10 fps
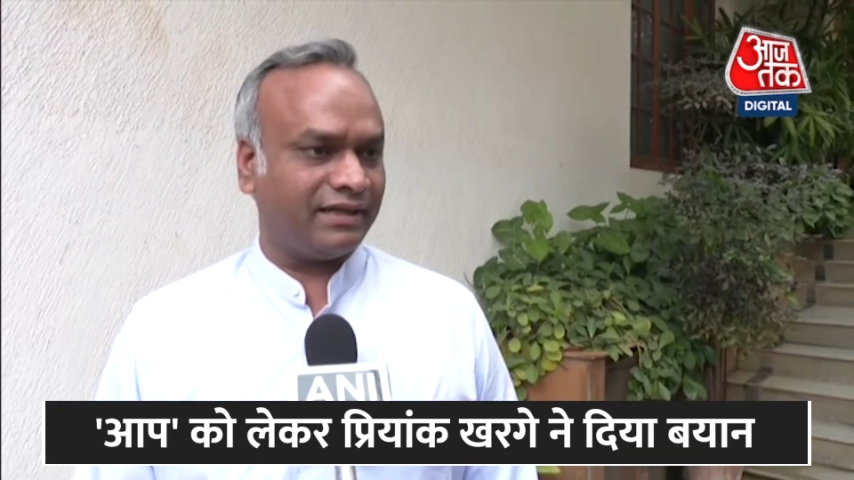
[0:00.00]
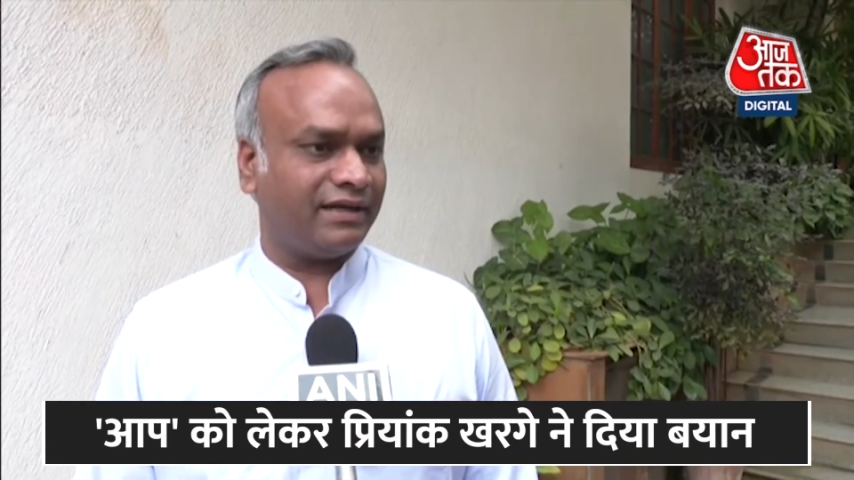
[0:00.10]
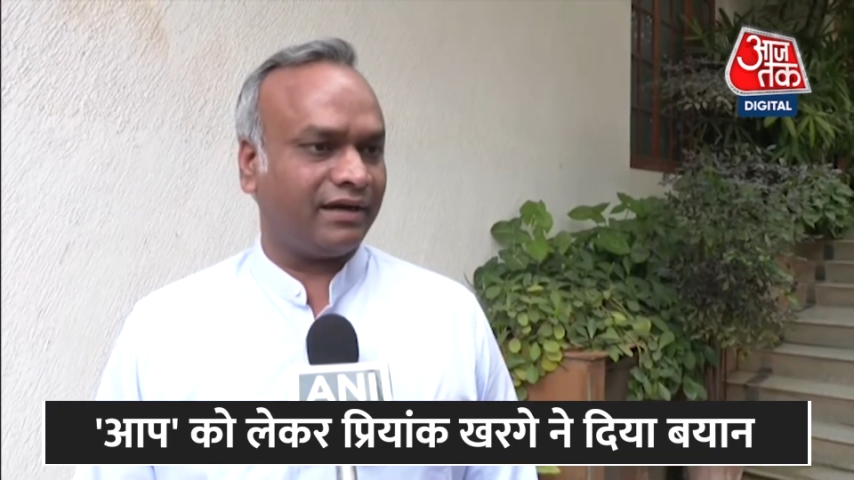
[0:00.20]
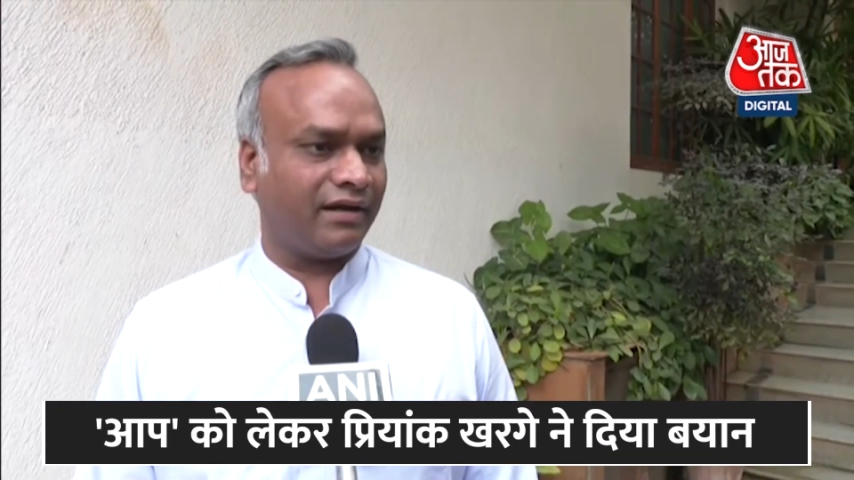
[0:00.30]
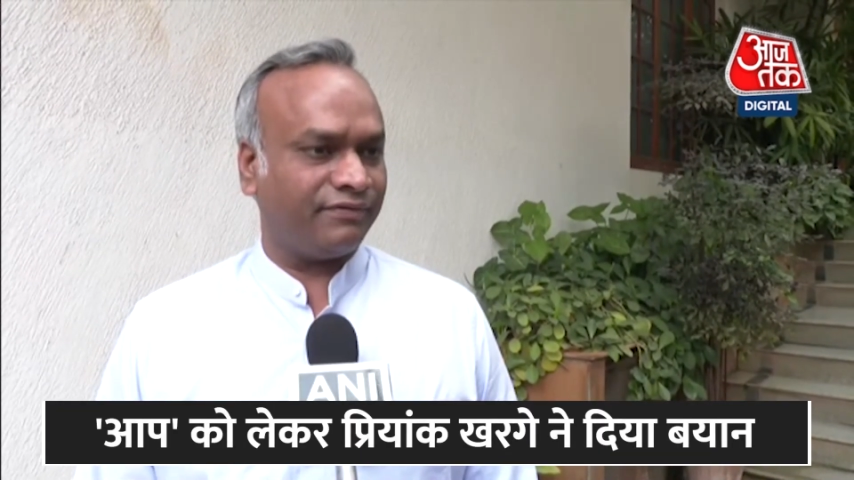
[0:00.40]

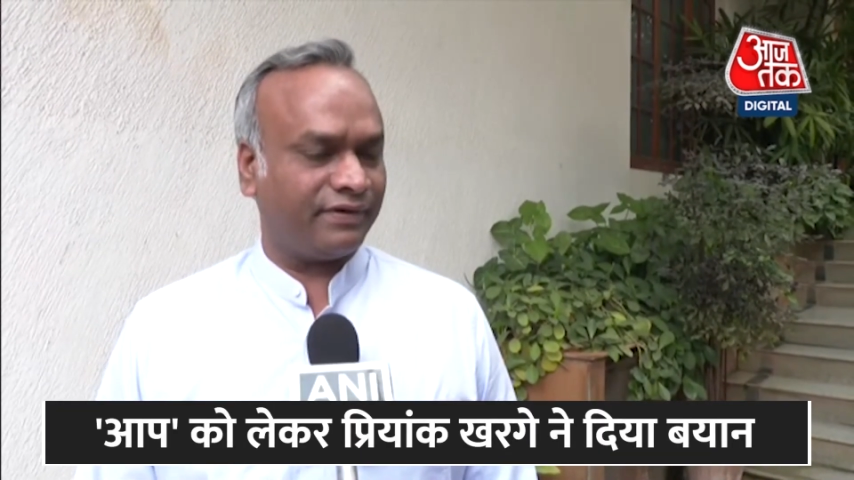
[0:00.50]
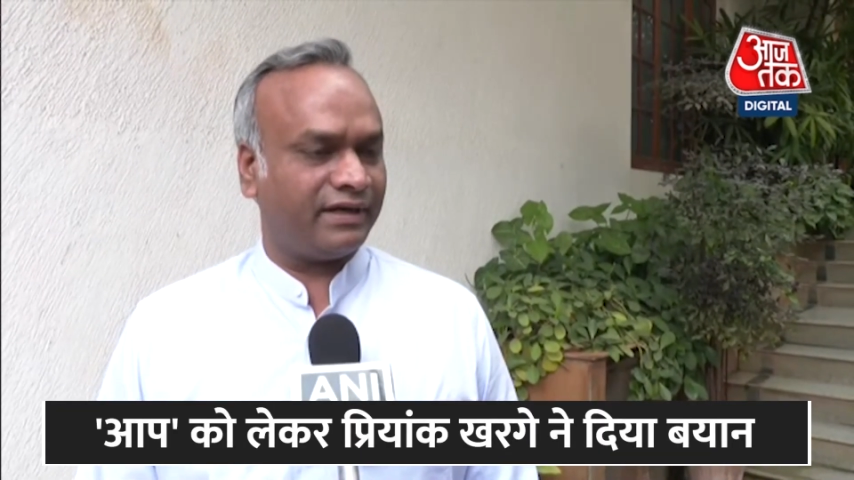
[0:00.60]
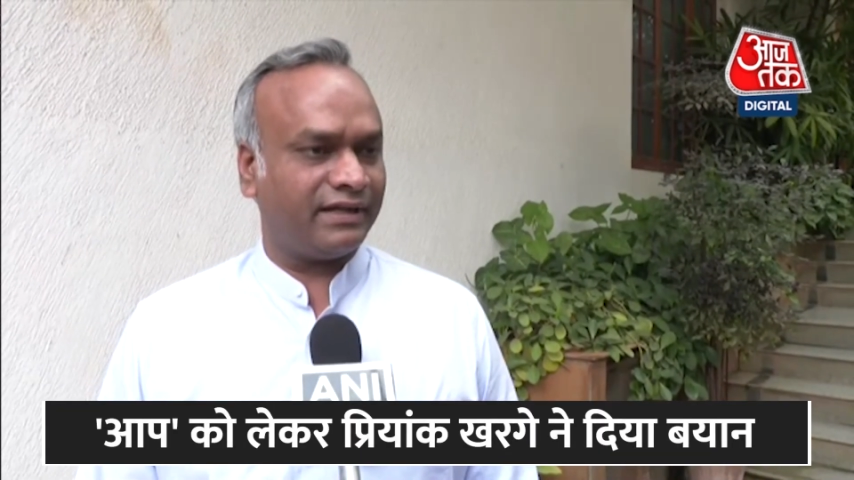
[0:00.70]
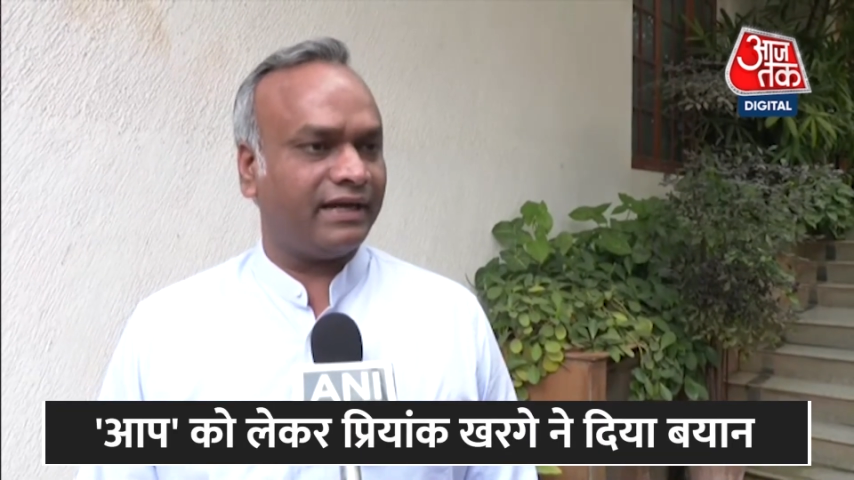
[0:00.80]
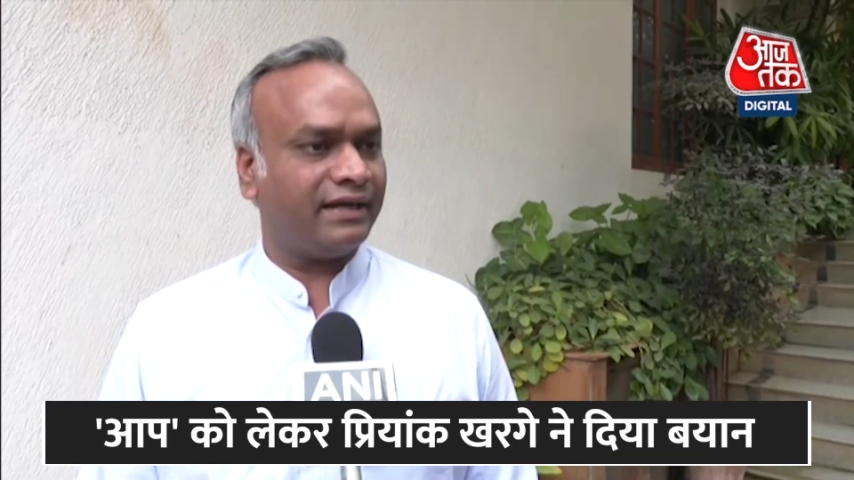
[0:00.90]
they are
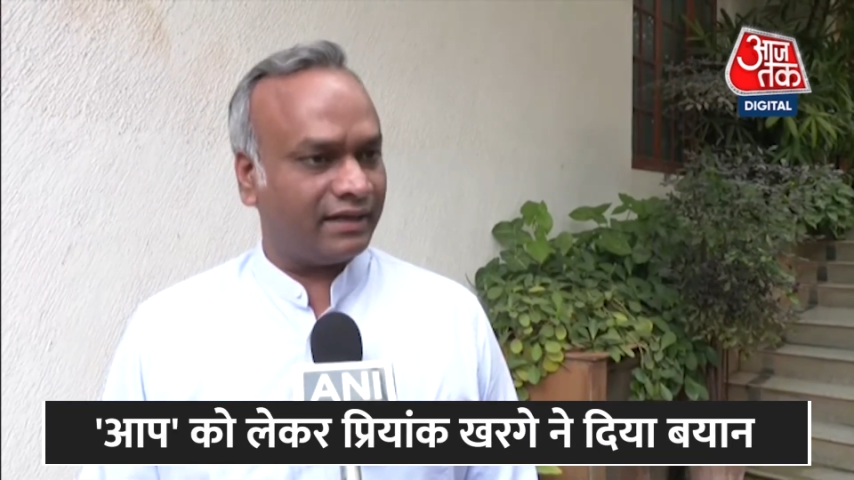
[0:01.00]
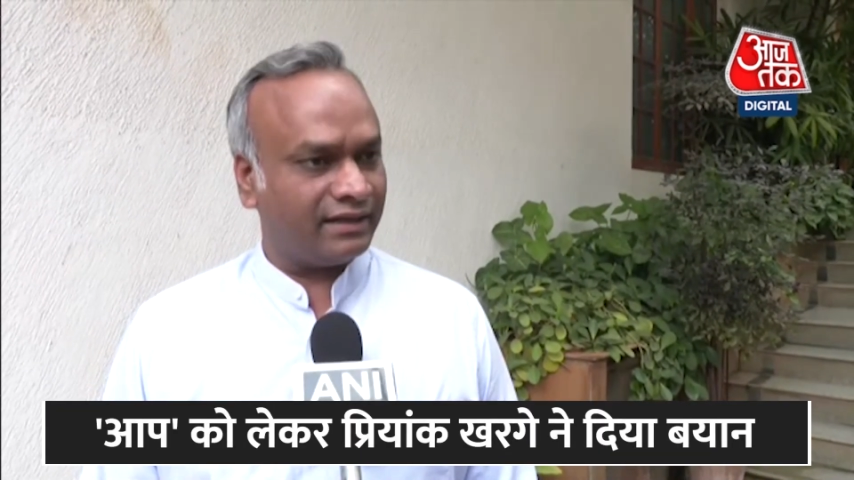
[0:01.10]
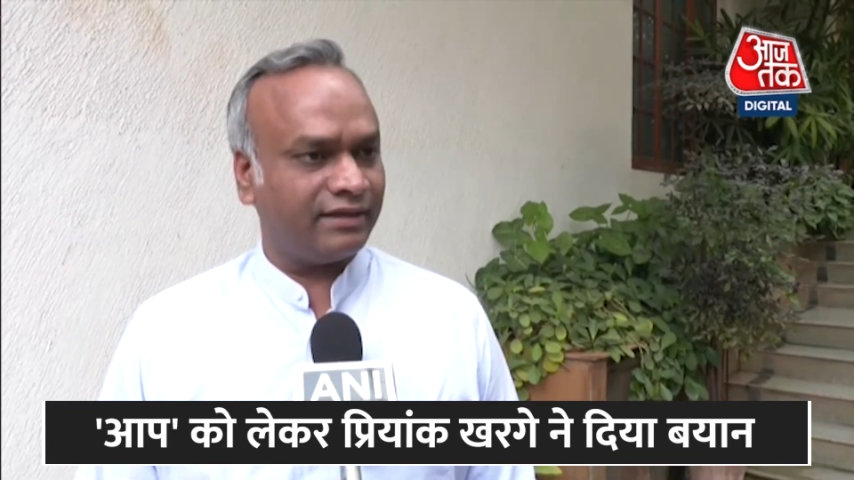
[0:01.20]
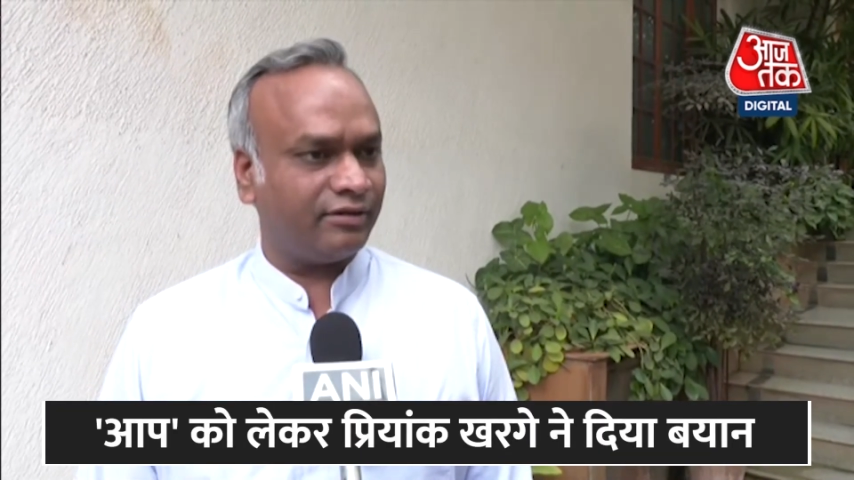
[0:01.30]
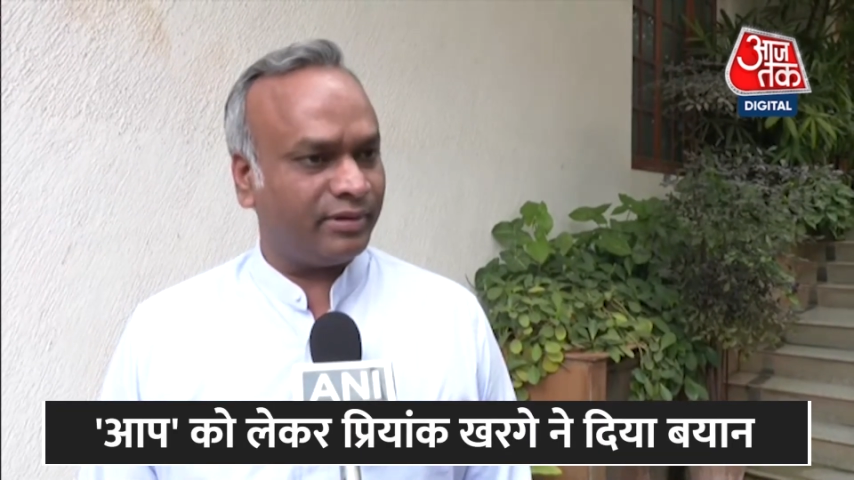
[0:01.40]
afraid that
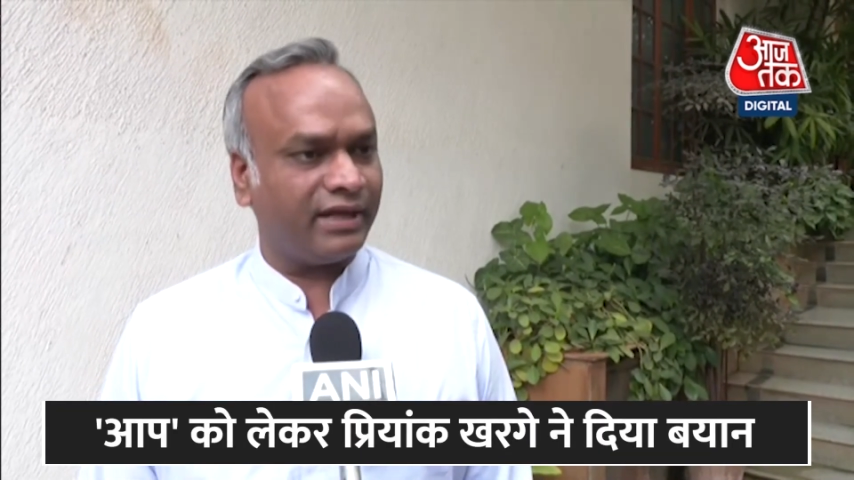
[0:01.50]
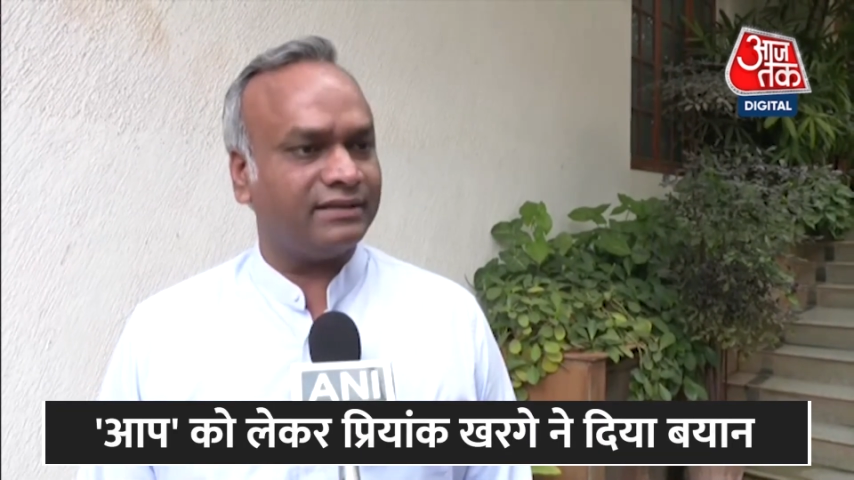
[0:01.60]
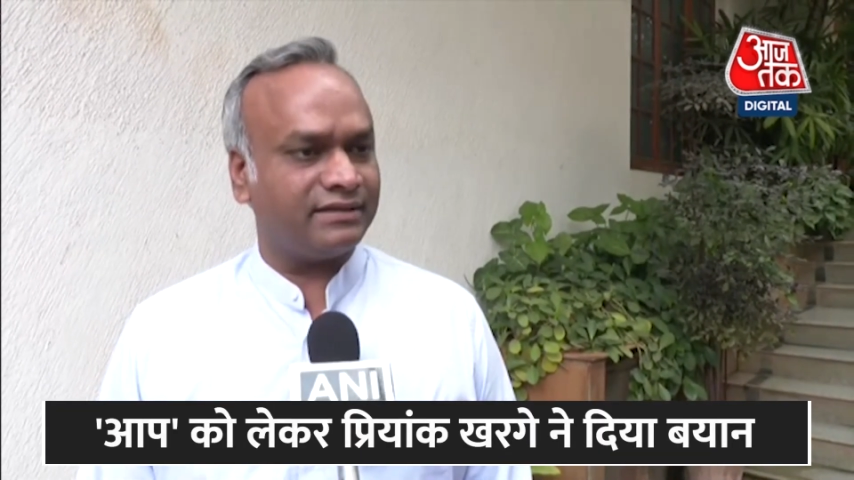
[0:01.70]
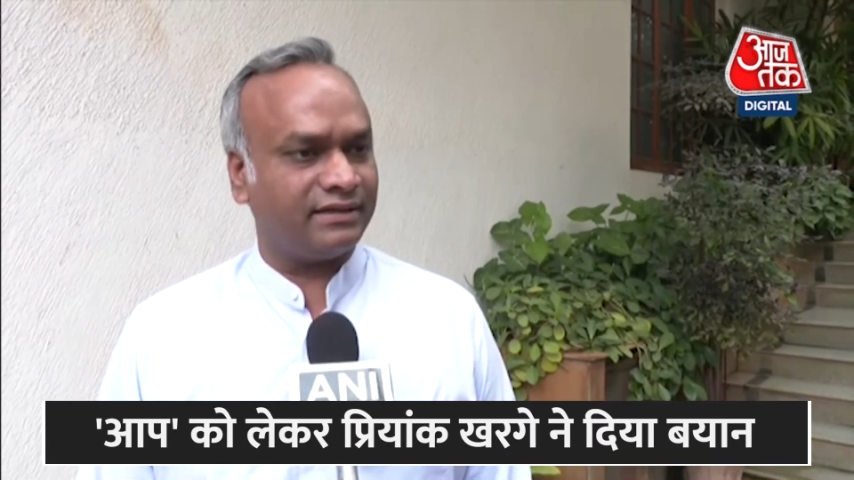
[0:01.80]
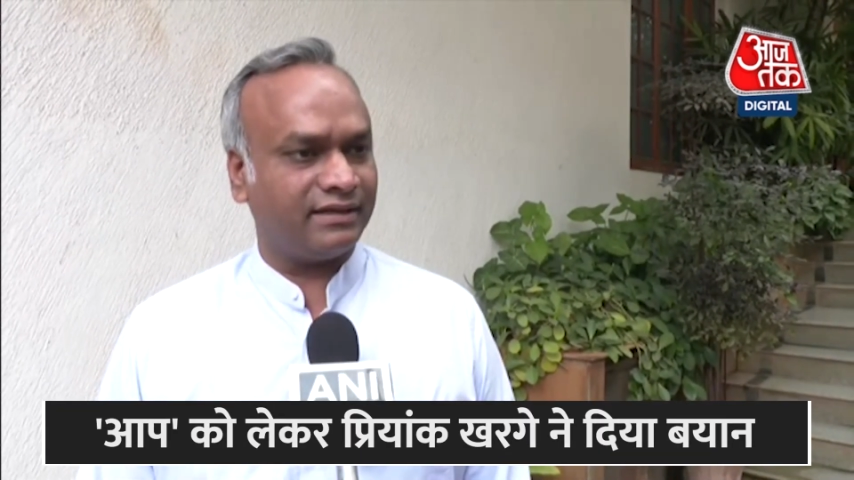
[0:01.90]
they will be
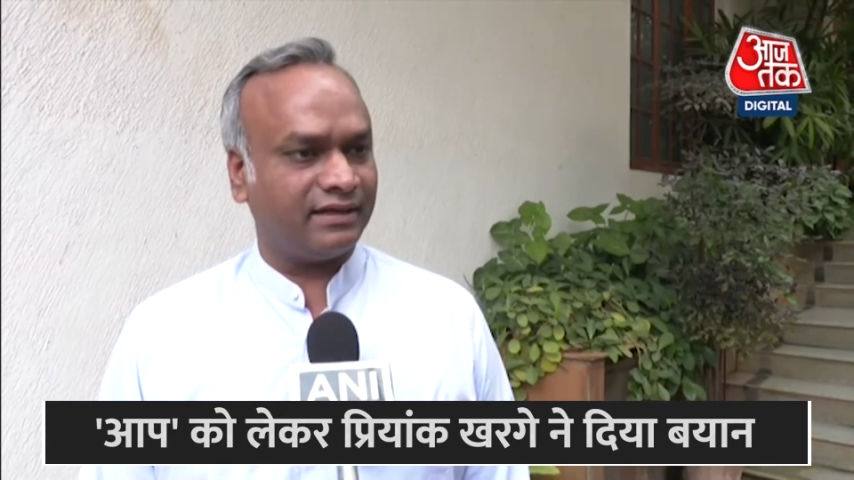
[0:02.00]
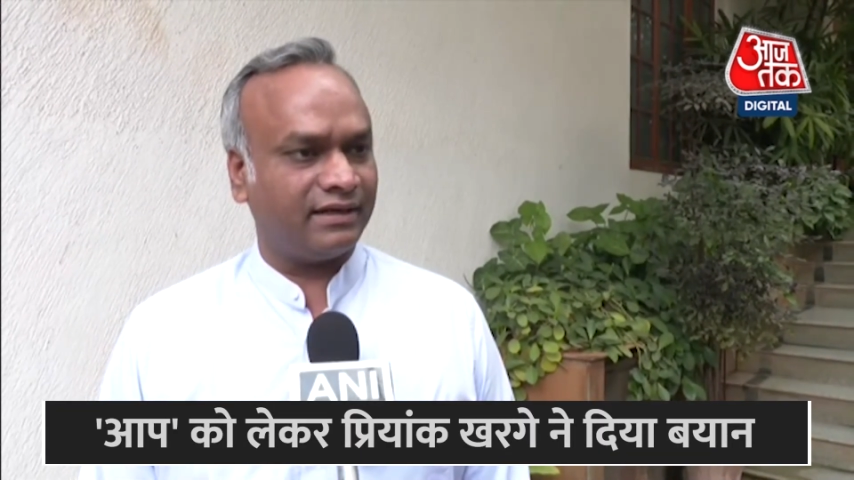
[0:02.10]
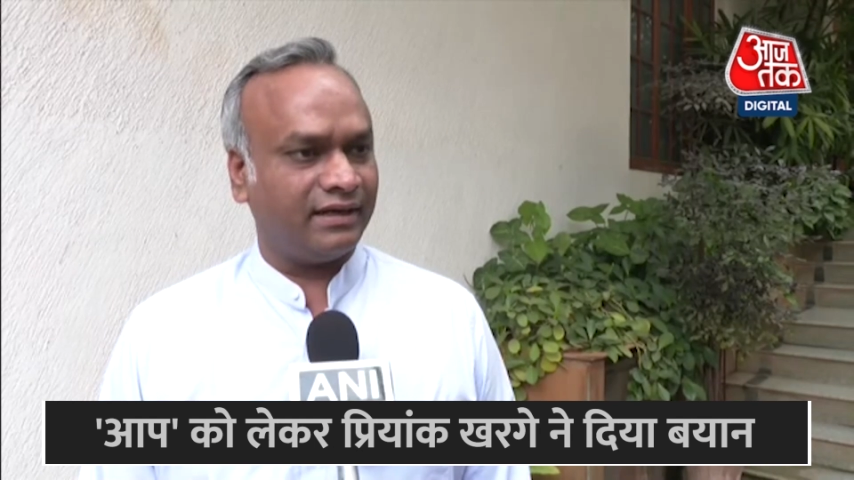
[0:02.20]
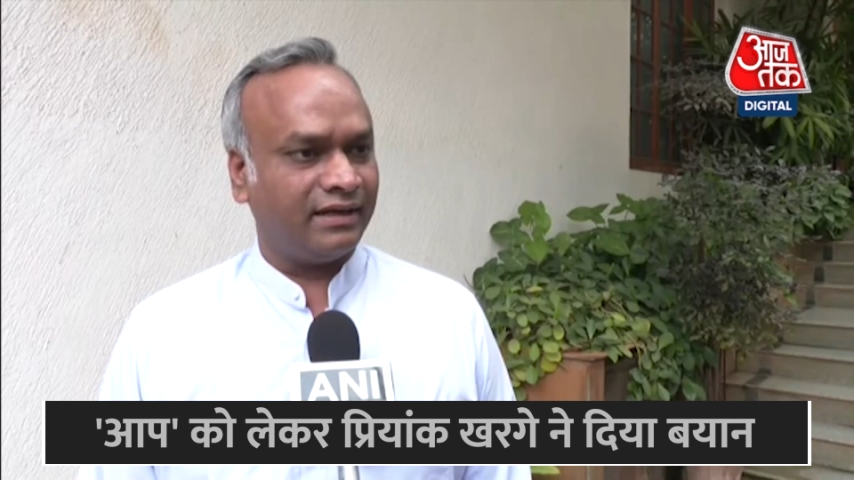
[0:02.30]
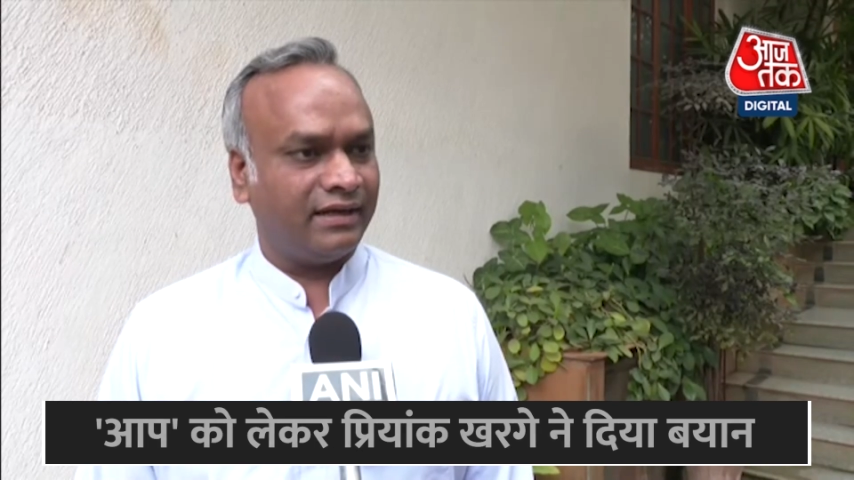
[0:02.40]
unseated.